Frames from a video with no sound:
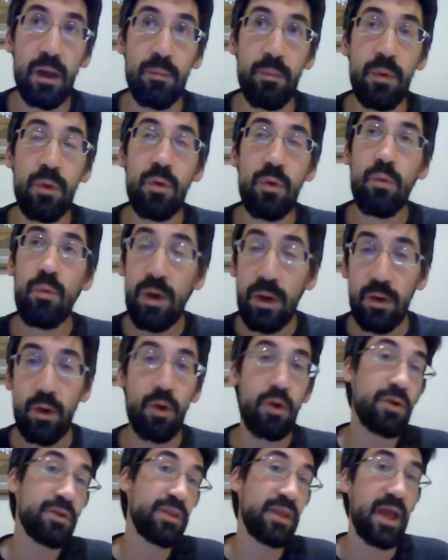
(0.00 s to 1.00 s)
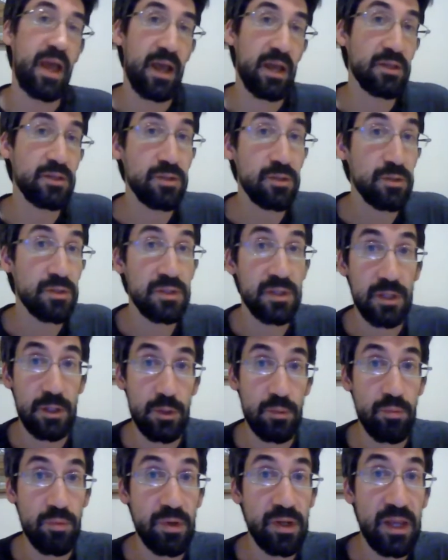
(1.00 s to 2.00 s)
what are the attitudes that you're
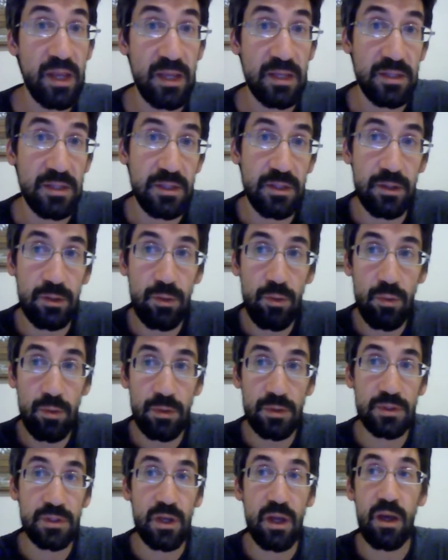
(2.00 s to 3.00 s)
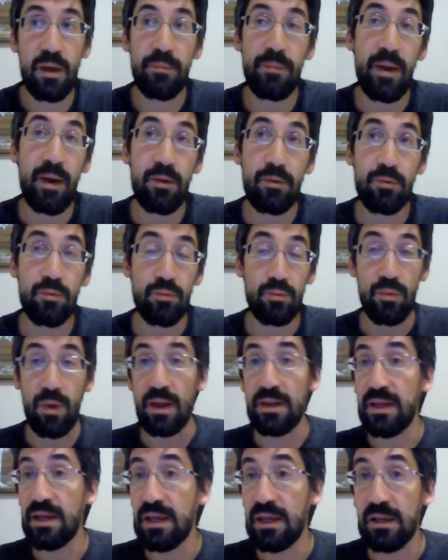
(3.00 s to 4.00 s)
bringing into the course about
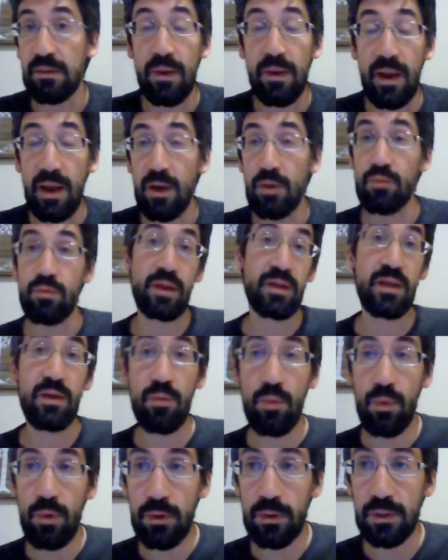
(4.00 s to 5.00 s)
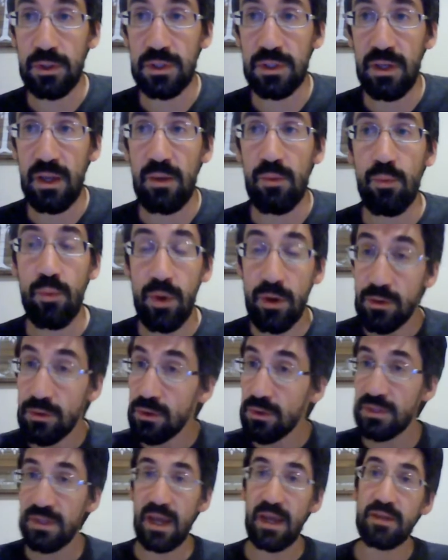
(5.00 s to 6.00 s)
writing and about how writing works? And where do
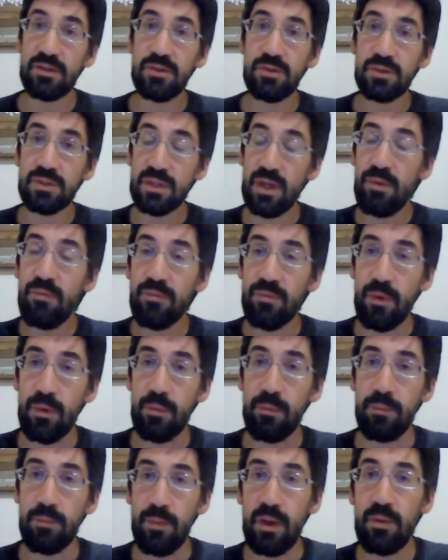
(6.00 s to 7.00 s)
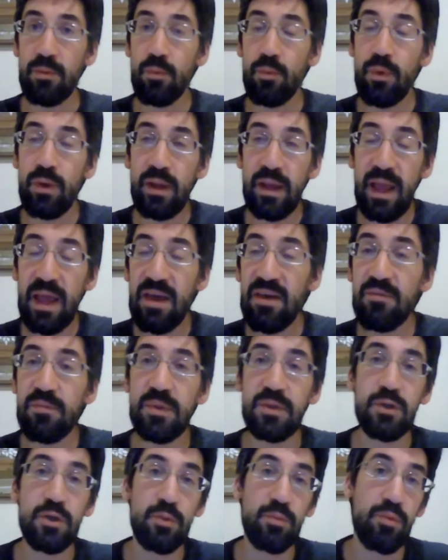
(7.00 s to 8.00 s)
those attitudes come from, right? What have been
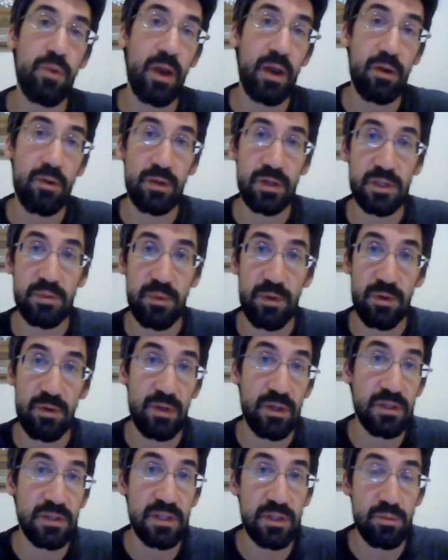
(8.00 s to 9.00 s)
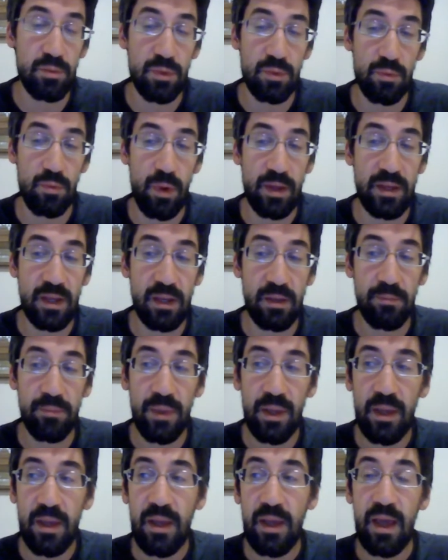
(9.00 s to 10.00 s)
your prior experiences with writing,
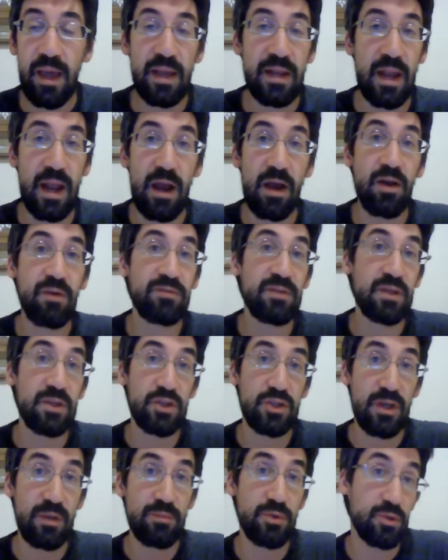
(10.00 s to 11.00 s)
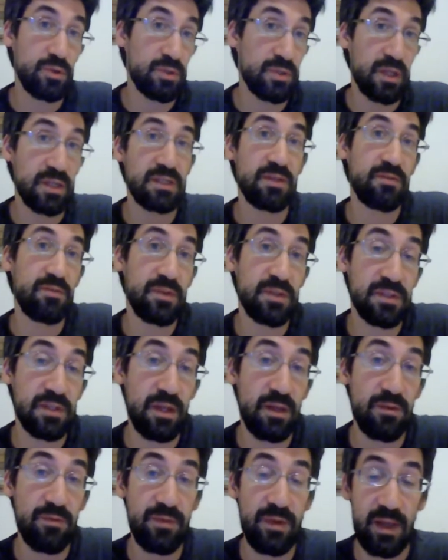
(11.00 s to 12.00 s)
and how have they shaped your sense of a
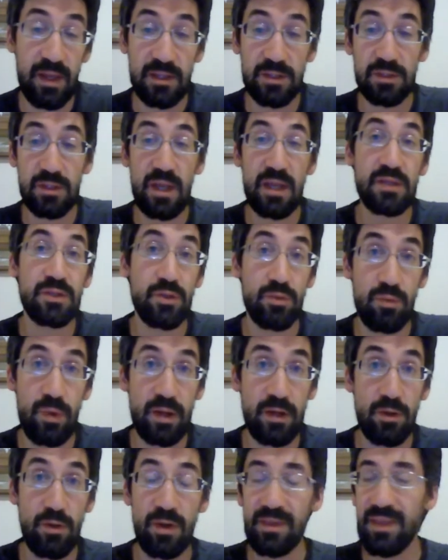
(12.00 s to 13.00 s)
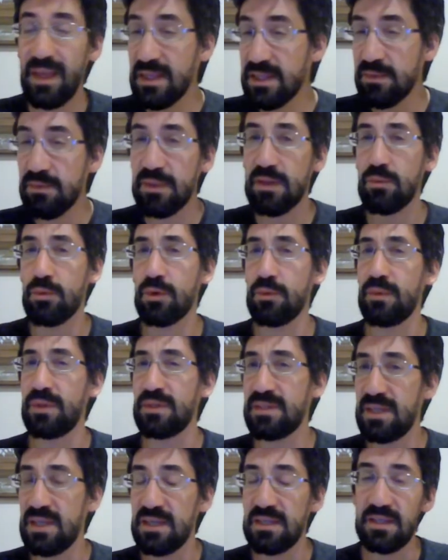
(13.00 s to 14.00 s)
self as a writer? And that's something that we're going to be
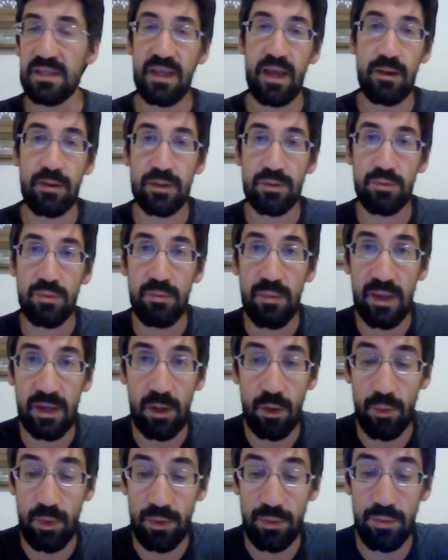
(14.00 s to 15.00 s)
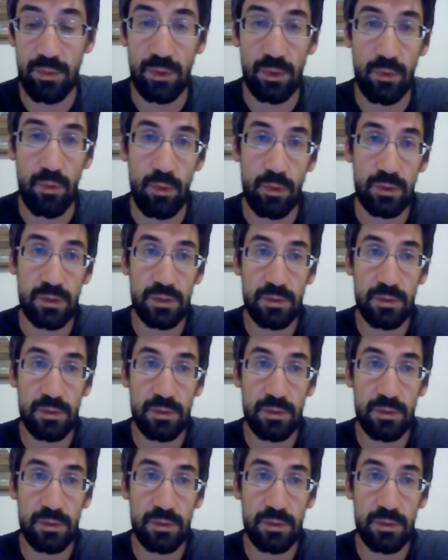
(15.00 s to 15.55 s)
teasing out as we make our way through the course.